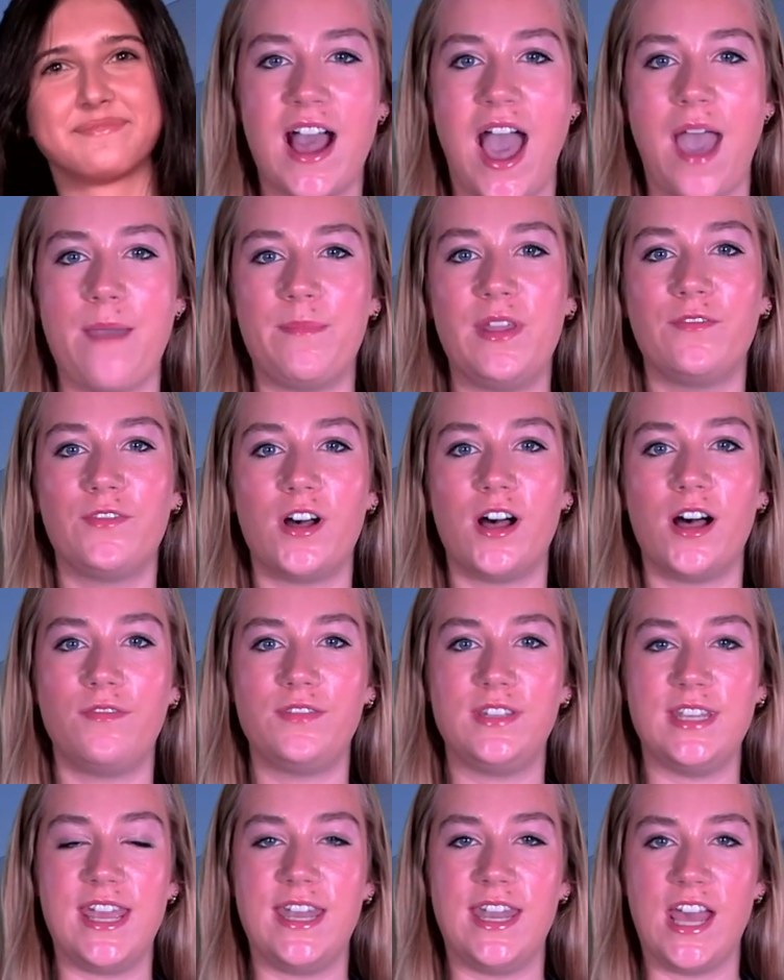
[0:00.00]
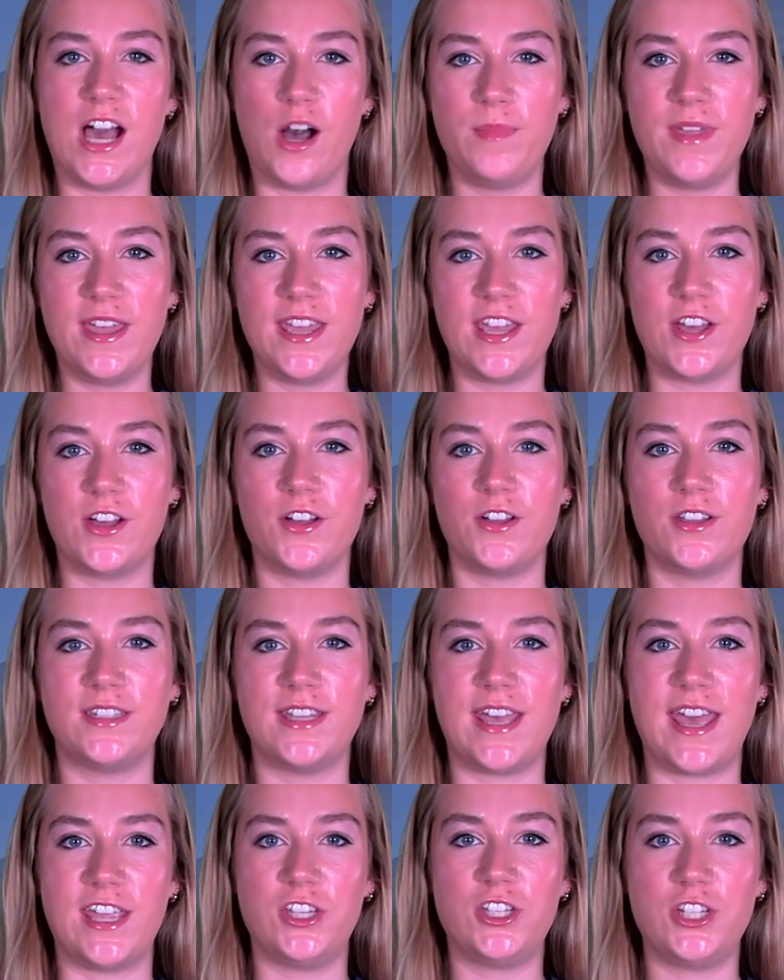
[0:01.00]
I'm involved in Help the Hills,
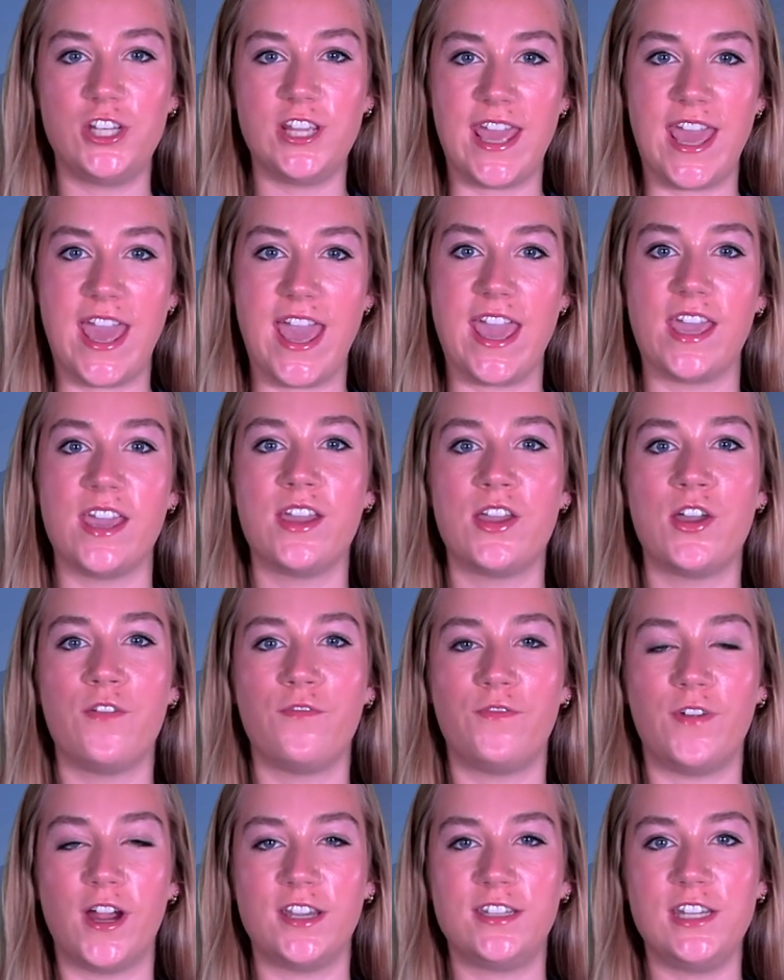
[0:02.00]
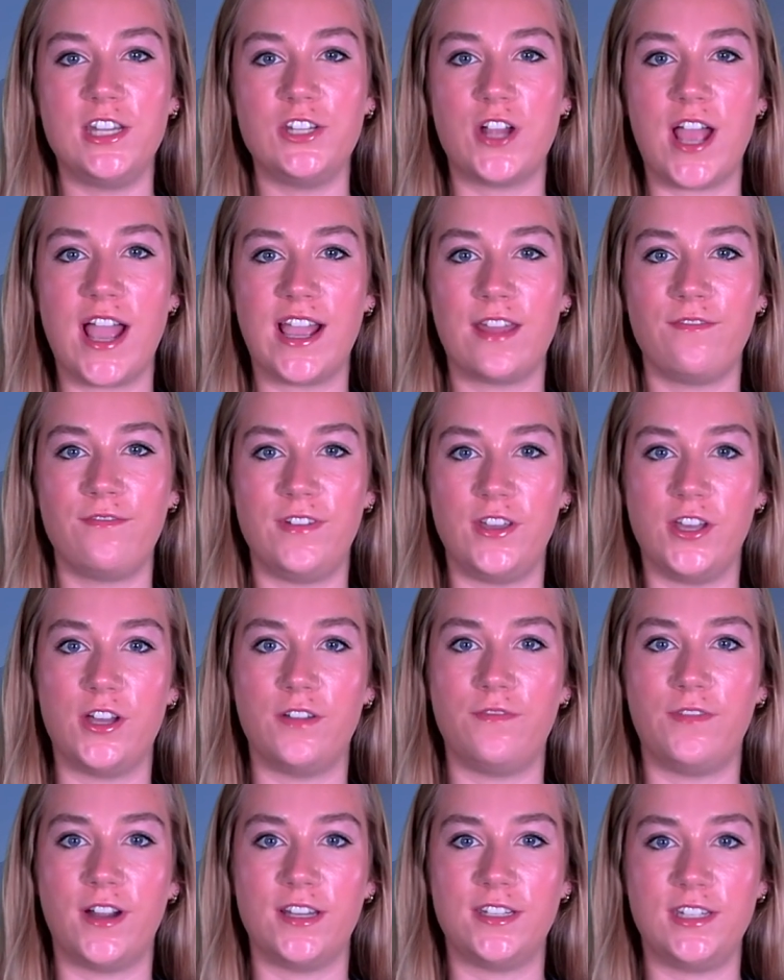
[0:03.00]
SGA, varsity track and
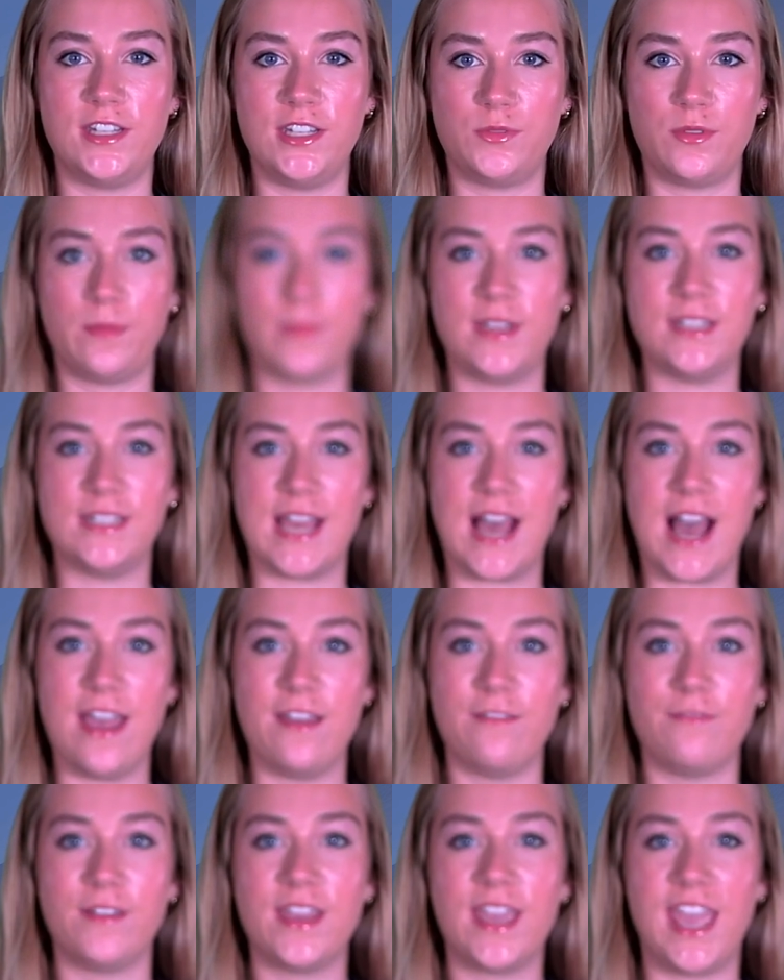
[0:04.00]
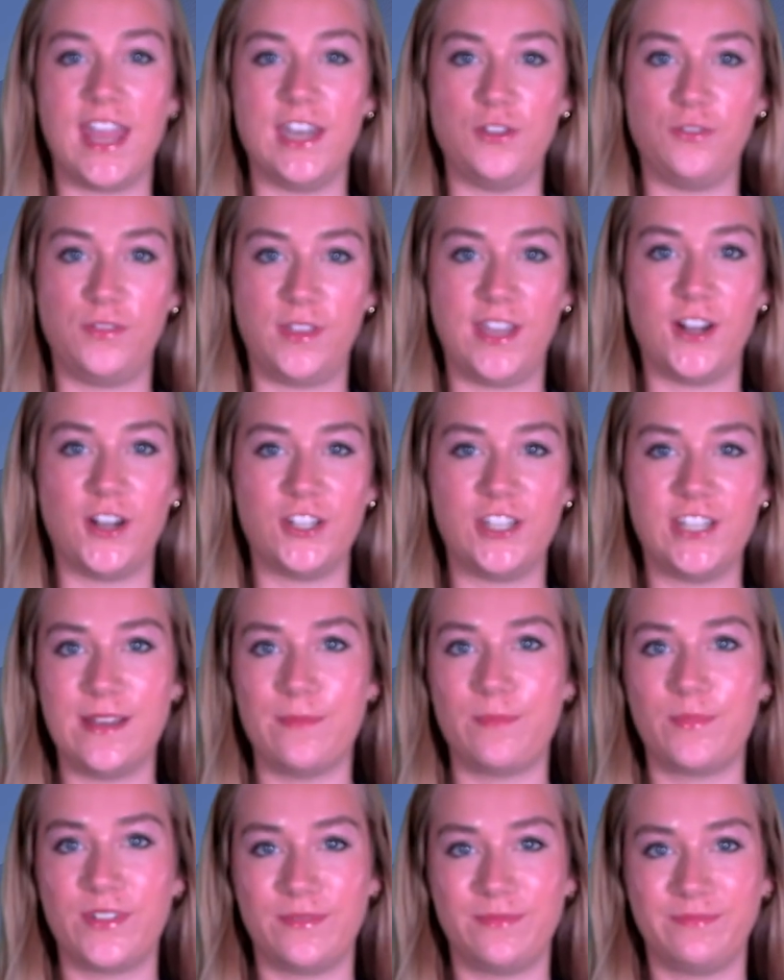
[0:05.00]
field, varsity swim and dive, and youth
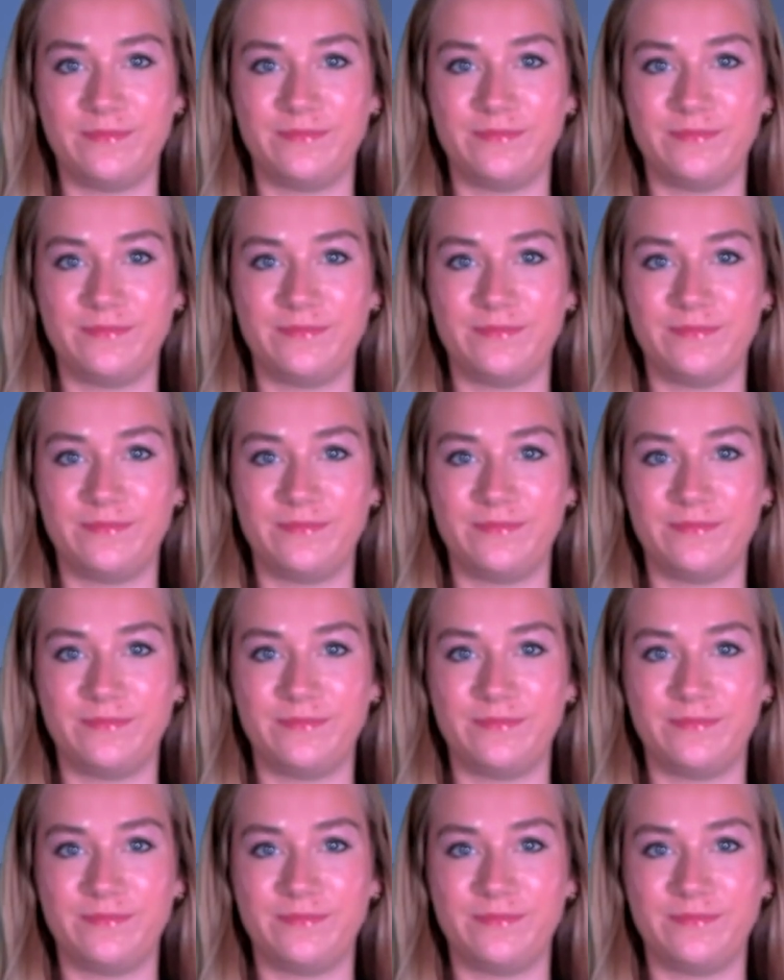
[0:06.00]
leadership.